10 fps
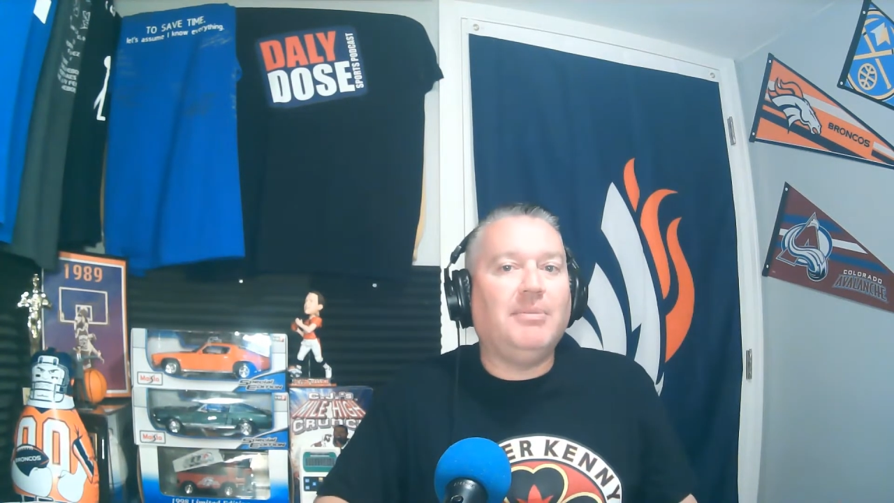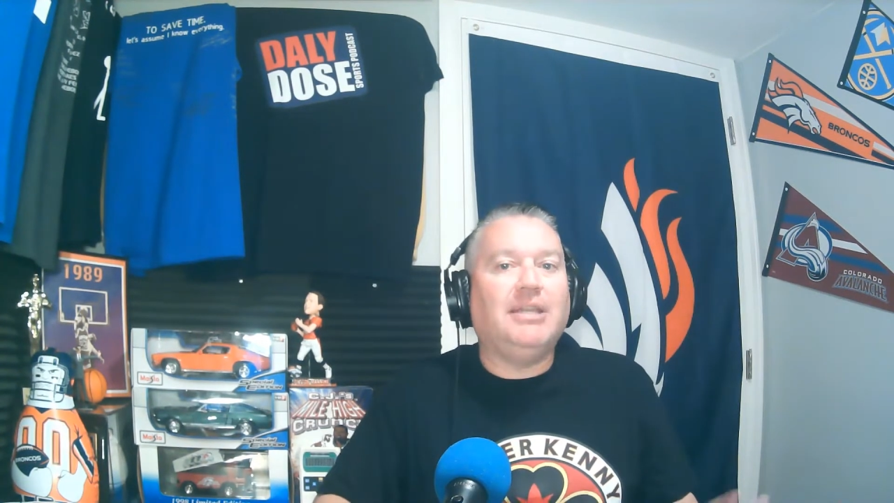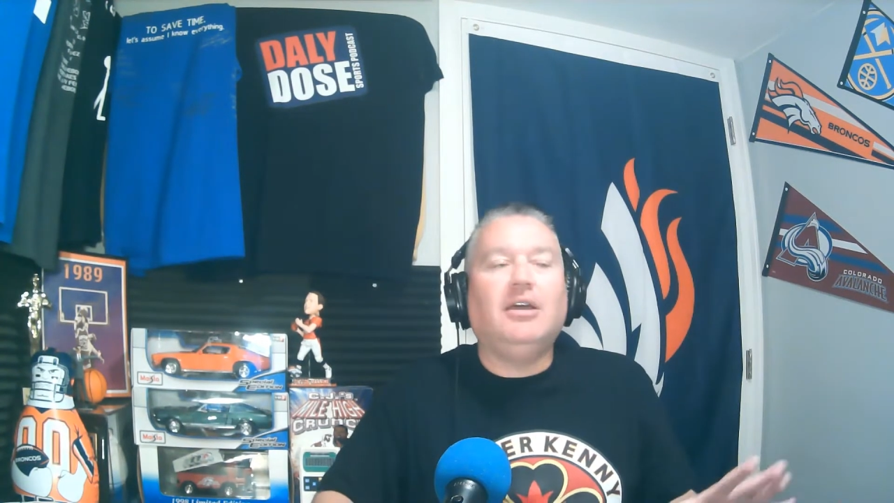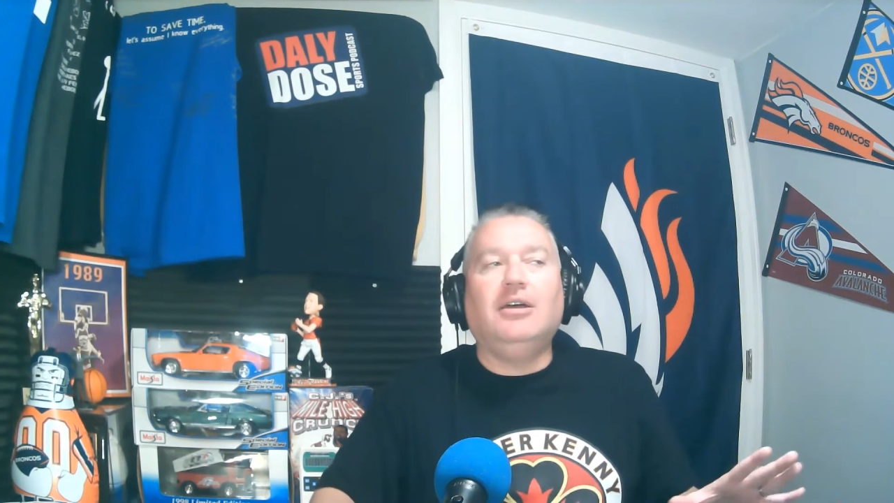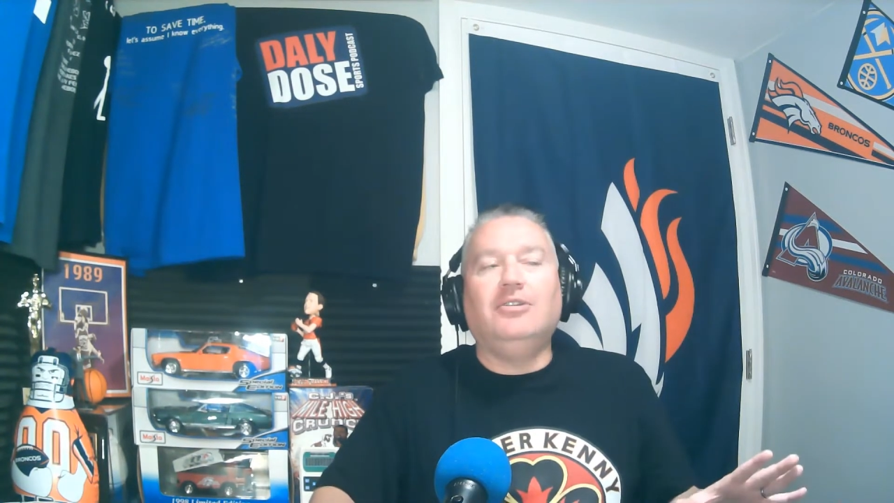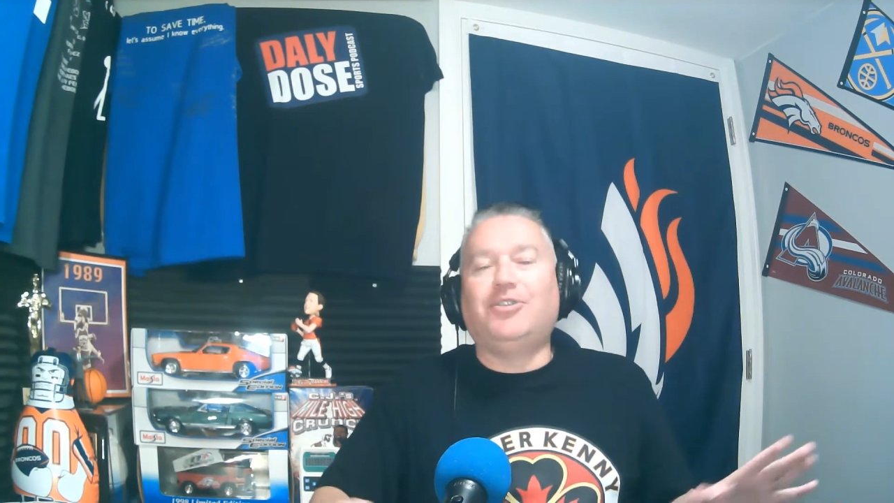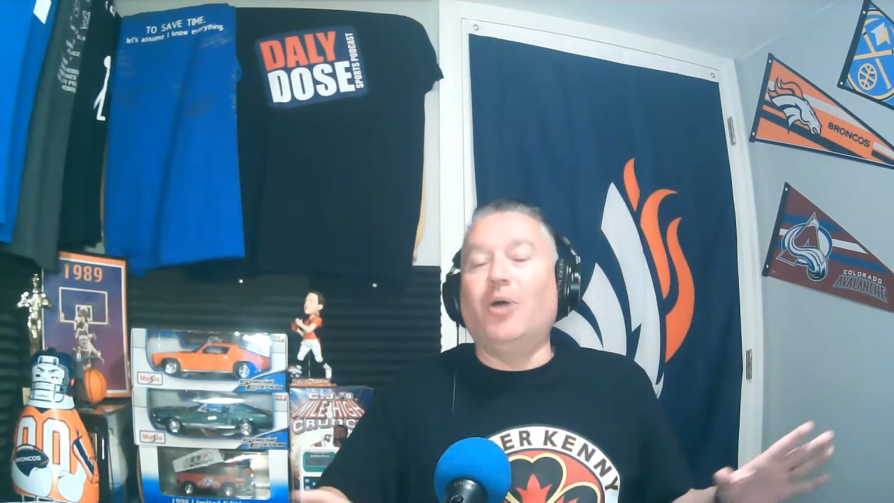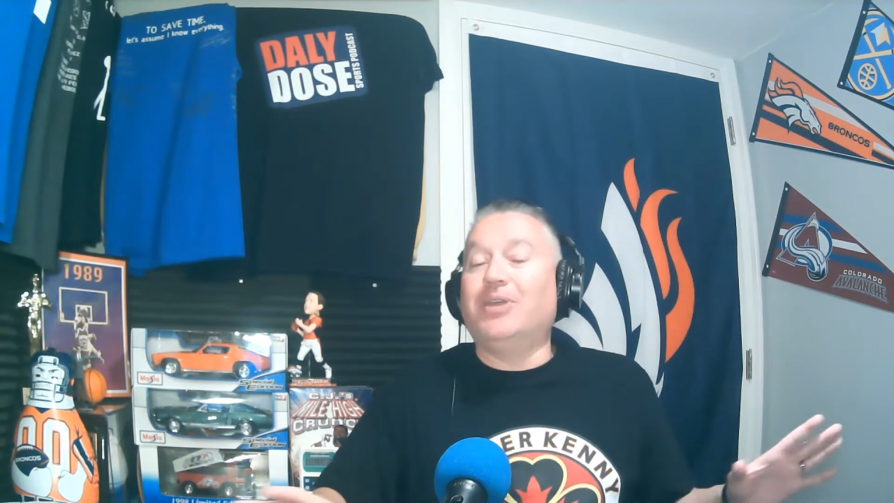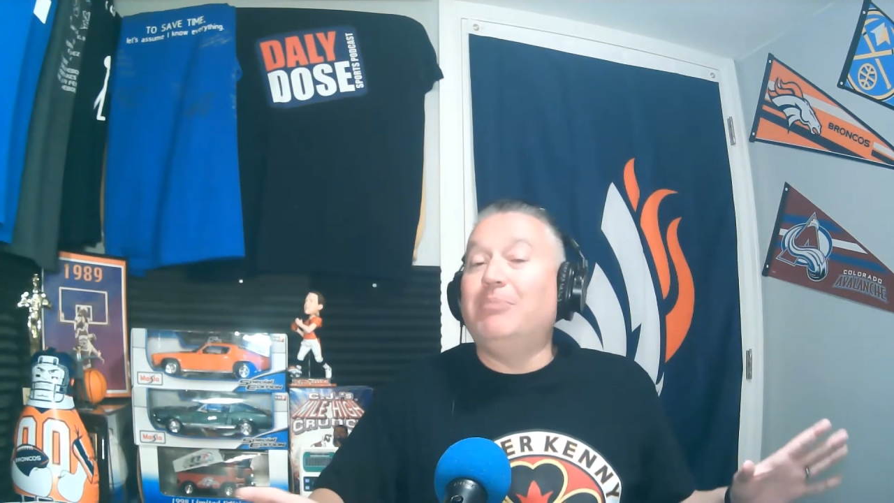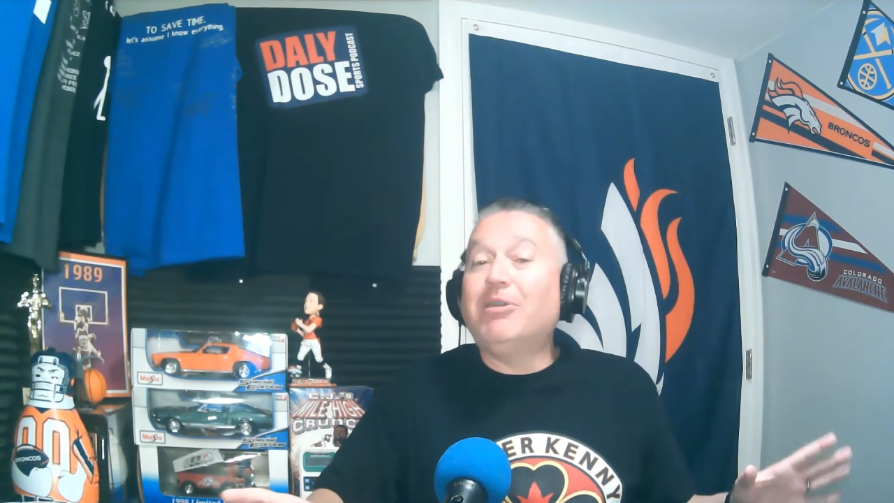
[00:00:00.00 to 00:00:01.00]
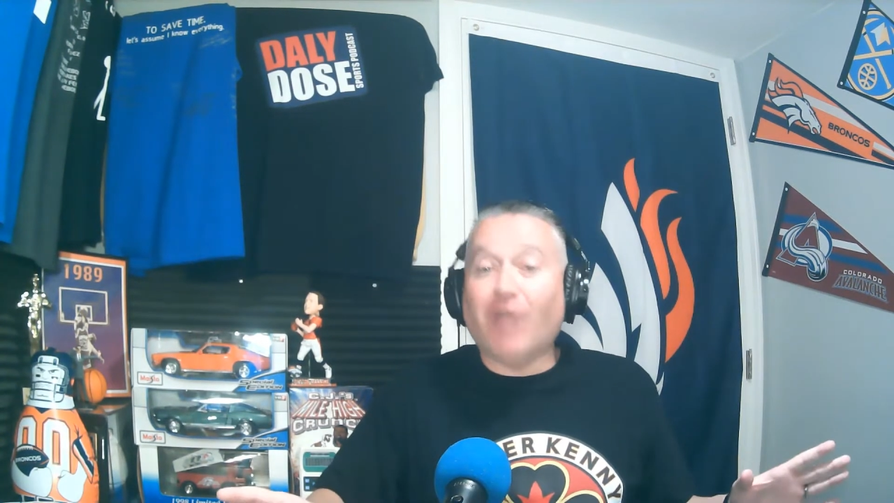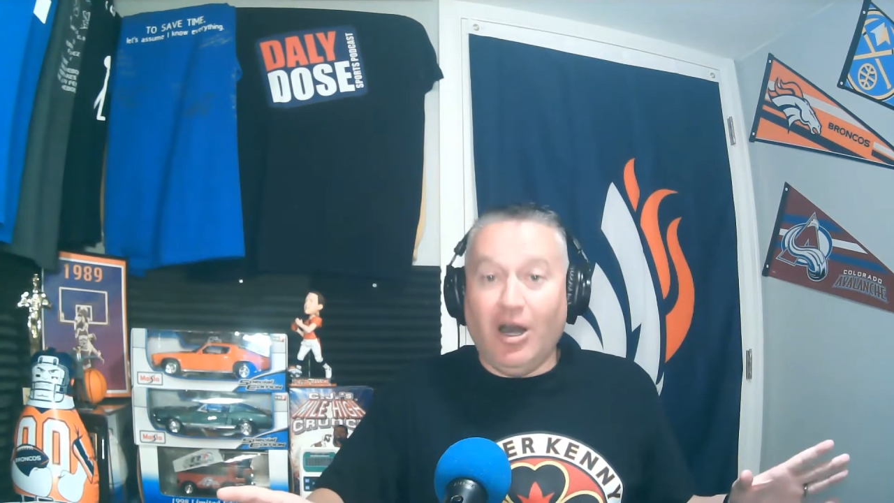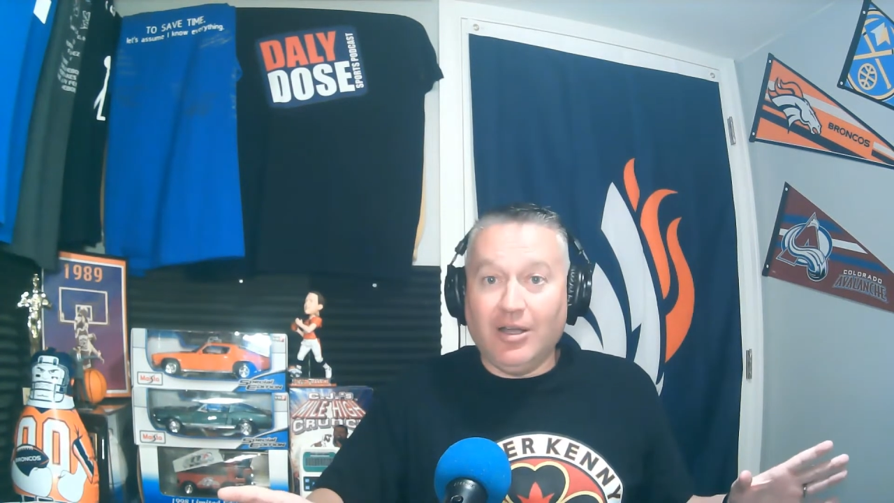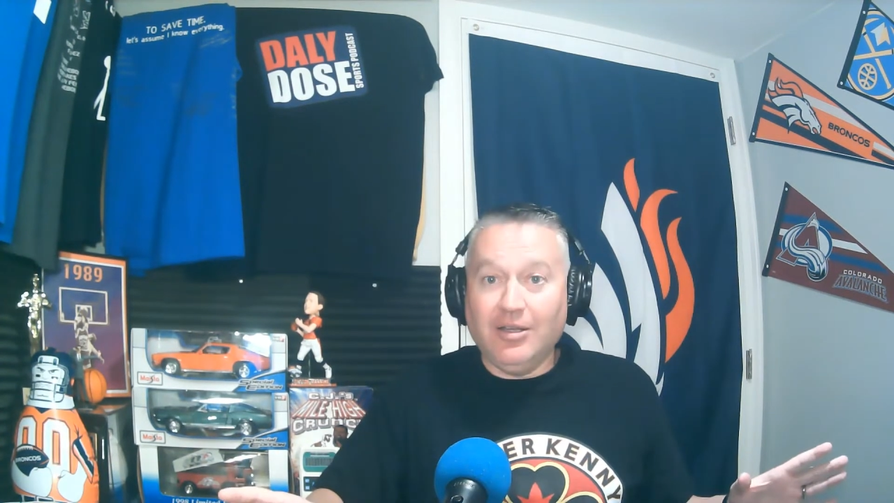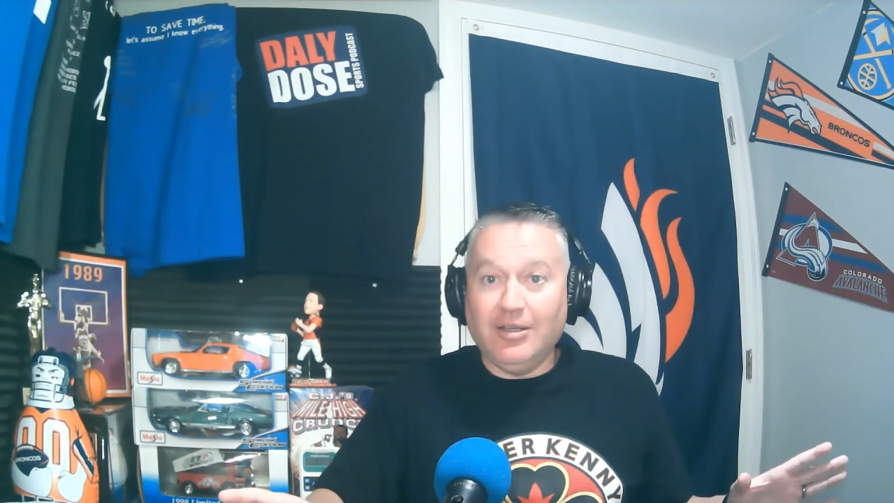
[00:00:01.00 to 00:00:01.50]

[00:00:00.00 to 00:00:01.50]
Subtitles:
mean, don't get me wrong.